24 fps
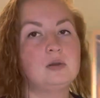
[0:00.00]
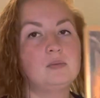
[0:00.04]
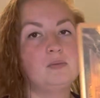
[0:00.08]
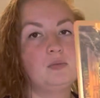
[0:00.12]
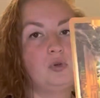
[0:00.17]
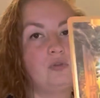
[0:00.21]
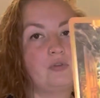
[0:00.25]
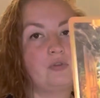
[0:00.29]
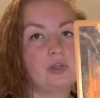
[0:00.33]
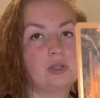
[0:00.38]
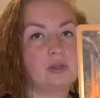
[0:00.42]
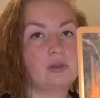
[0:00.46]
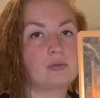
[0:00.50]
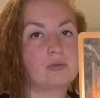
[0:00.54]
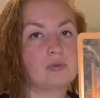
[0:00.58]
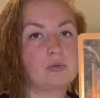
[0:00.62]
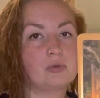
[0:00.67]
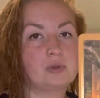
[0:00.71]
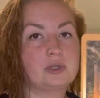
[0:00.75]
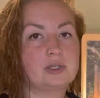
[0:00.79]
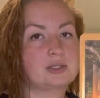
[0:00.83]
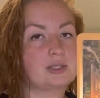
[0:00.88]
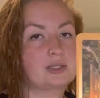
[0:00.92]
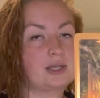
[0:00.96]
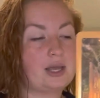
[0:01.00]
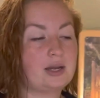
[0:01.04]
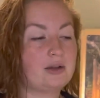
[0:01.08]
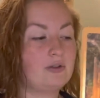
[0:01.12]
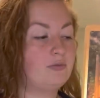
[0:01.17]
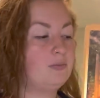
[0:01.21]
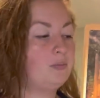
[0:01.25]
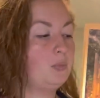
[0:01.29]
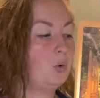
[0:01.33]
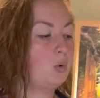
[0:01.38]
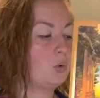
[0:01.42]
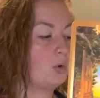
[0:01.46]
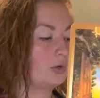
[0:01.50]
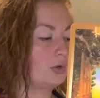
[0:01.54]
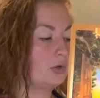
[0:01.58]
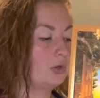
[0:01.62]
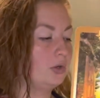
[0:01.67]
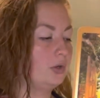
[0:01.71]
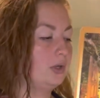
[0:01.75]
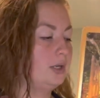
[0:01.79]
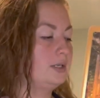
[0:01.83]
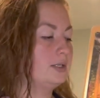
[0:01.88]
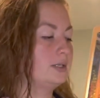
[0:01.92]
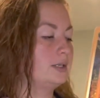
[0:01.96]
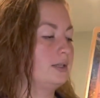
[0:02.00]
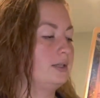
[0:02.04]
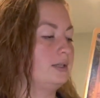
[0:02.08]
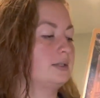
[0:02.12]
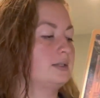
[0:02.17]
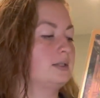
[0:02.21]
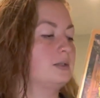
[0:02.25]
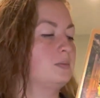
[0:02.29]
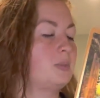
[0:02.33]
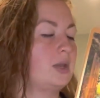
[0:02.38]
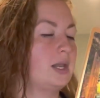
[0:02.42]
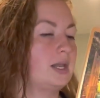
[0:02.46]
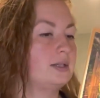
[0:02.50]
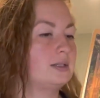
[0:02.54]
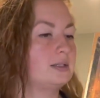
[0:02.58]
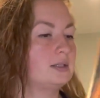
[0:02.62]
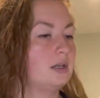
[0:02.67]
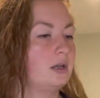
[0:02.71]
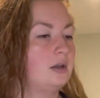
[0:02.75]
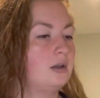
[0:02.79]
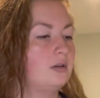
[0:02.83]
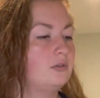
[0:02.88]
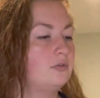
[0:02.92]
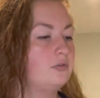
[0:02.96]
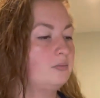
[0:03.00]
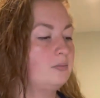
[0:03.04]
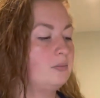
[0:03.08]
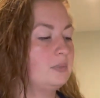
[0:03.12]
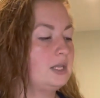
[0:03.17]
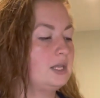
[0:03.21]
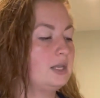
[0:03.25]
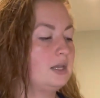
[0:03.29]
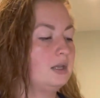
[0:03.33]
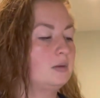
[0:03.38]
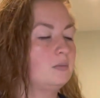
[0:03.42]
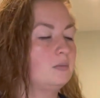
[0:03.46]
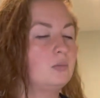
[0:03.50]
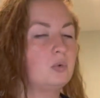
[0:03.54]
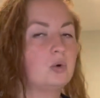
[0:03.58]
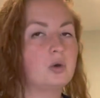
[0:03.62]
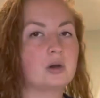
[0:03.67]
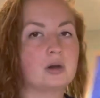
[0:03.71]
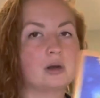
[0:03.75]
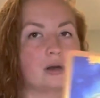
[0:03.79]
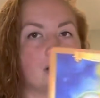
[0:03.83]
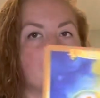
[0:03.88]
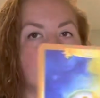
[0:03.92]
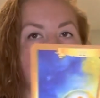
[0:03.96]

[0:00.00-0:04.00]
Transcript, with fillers: moving through this kind of portal into this space of being more